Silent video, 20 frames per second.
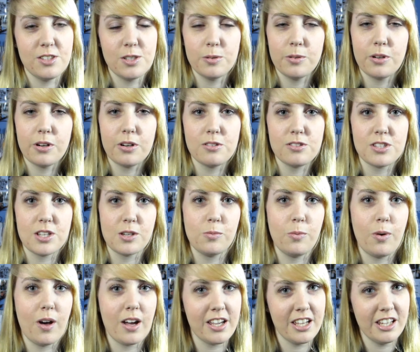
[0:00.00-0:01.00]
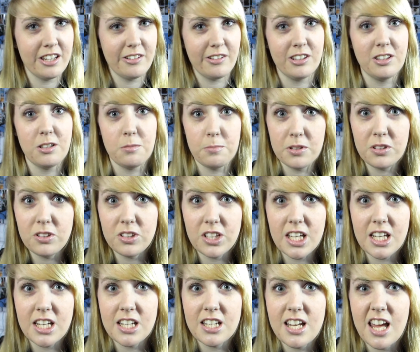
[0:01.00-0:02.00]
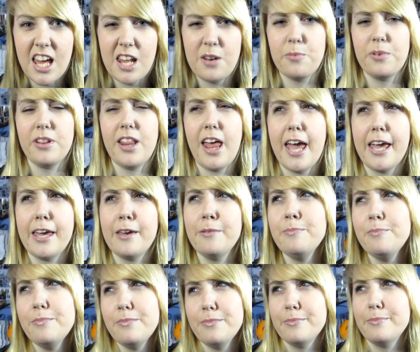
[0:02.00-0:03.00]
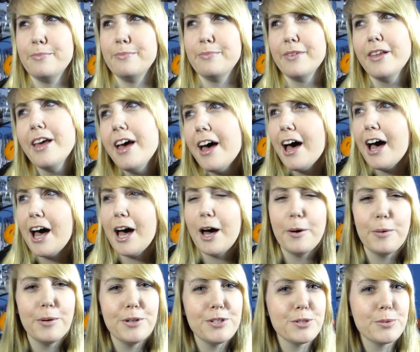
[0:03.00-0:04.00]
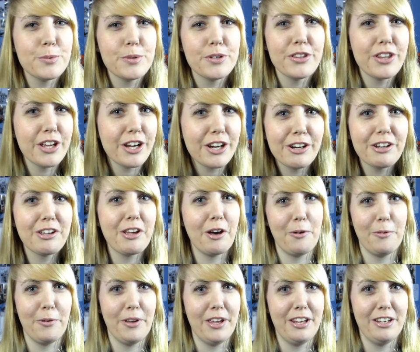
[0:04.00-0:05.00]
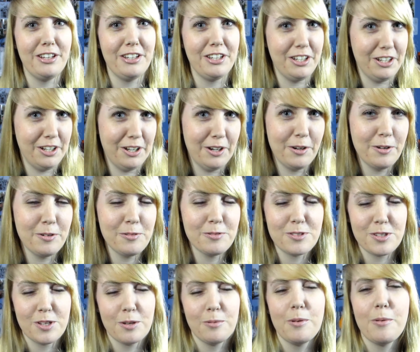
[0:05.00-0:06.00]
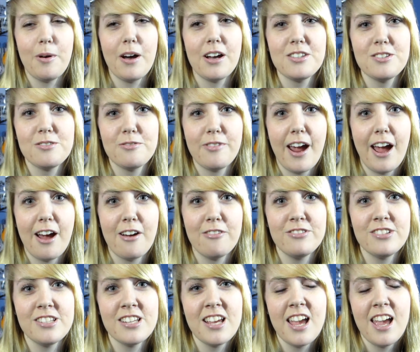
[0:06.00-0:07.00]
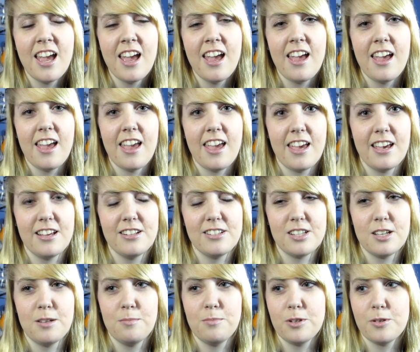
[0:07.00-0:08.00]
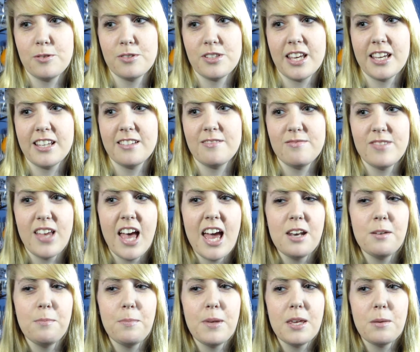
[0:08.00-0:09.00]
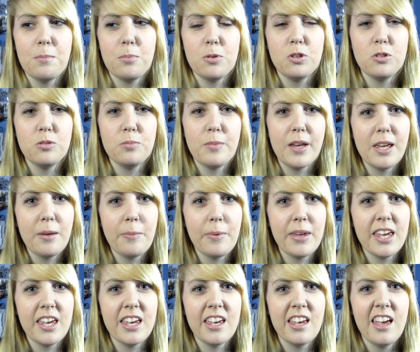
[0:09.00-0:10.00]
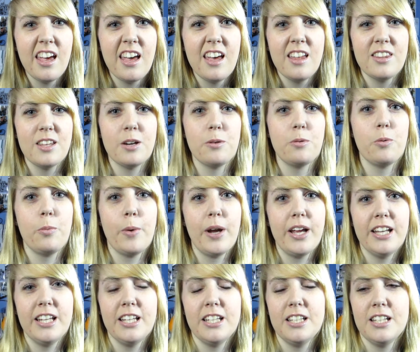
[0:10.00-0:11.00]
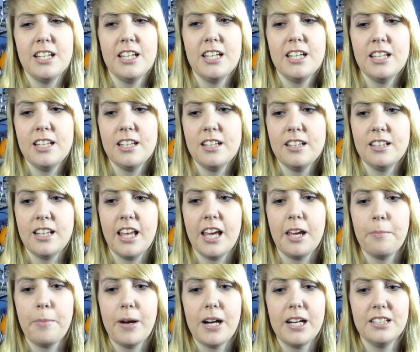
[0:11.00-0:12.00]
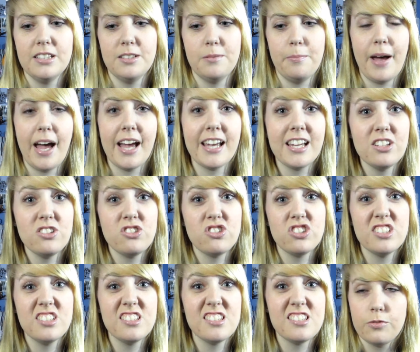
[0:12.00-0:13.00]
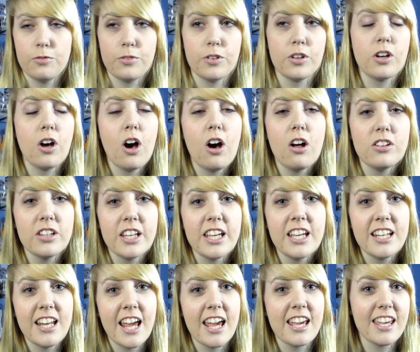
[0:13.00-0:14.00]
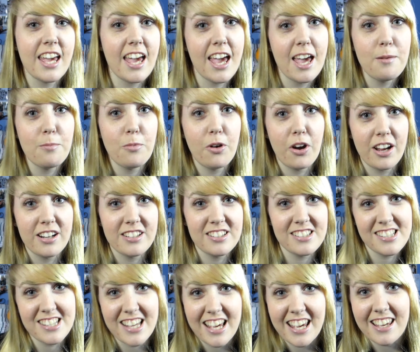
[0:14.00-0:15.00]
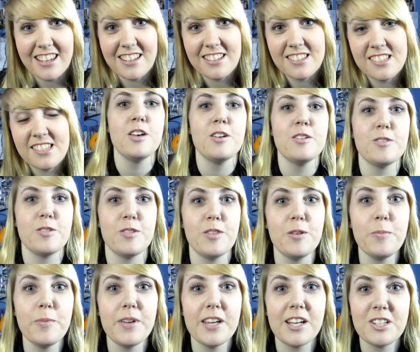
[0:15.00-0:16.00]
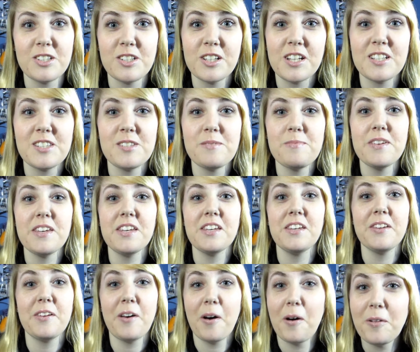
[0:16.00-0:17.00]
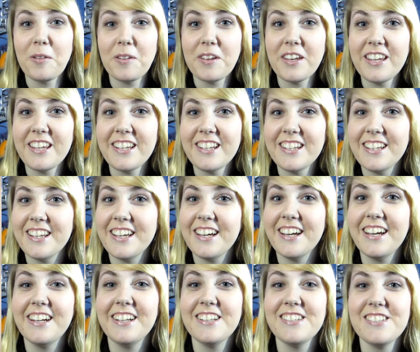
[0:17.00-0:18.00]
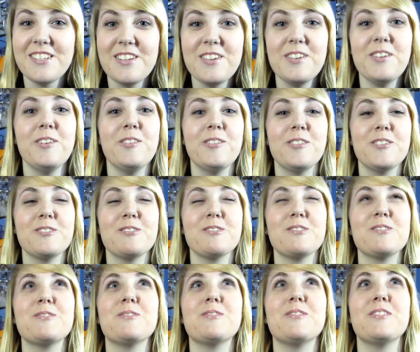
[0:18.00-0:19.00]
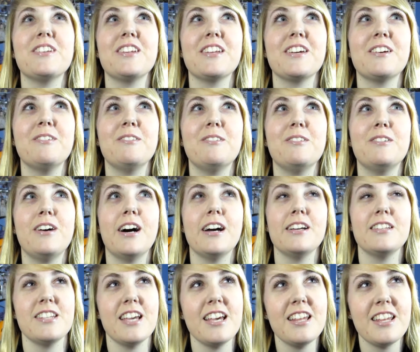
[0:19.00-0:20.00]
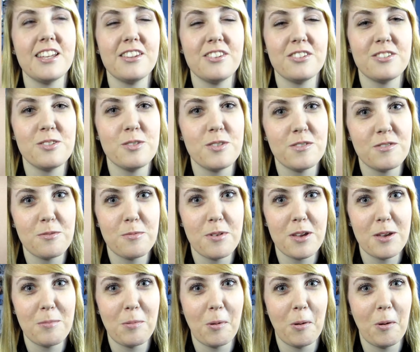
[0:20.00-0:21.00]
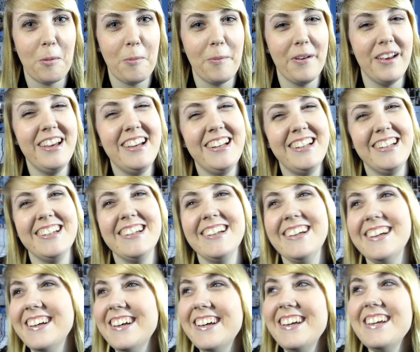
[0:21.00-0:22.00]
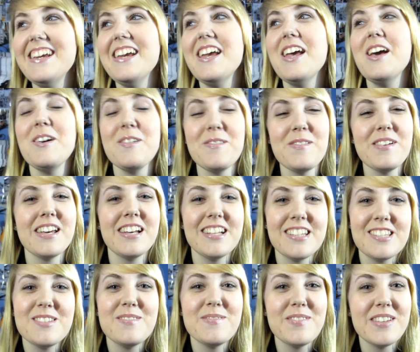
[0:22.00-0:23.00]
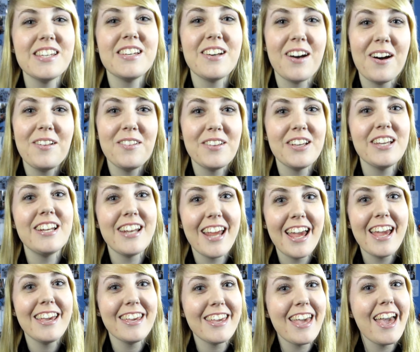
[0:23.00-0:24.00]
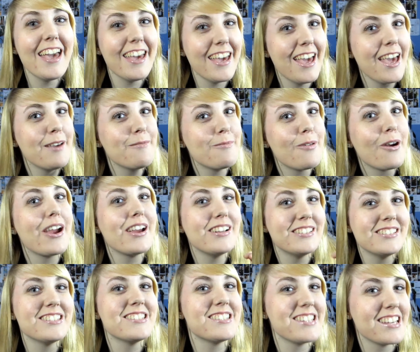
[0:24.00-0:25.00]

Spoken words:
two girls like walking around the building and we're like, I wonder where they're going, you know? So we walked around and there was like 10 people maybe that were waiting like by the back entrance for Colleen, aka Miranda Sings. So then we actually got to meet Colleen too, which was really cool. I say it like they're two different people, but we got to meet Colleen, aka Miranda